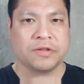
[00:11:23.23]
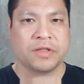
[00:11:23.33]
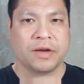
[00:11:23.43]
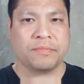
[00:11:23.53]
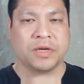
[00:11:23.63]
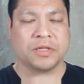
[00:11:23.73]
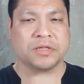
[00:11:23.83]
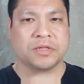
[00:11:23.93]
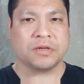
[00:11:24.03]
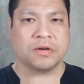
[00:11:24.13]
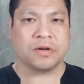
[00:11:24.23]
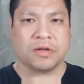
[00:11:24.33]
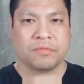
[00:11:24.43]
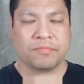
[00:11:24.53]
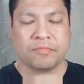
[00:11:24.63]
That means
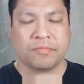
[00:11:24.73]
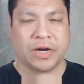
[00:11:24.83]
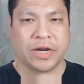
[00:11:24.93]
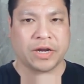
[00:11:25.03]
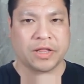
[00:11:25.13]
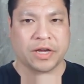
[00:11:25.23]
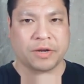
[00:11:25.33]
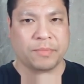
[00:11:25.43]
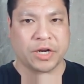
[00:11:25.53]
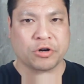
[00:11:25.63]
my